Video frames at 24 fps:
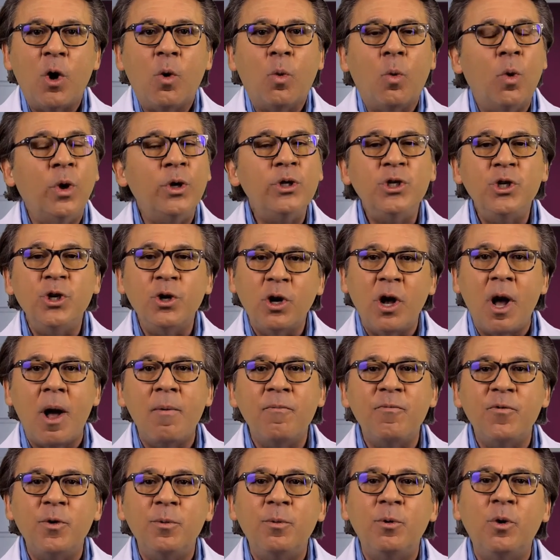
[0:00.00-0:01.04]
Once you're
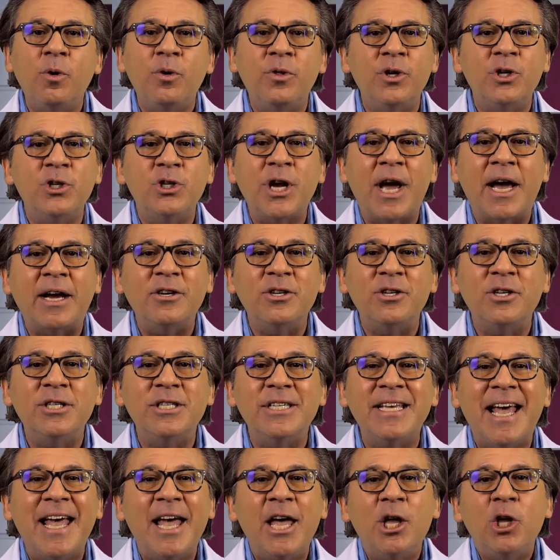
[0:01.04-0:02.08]
comfortable with injections,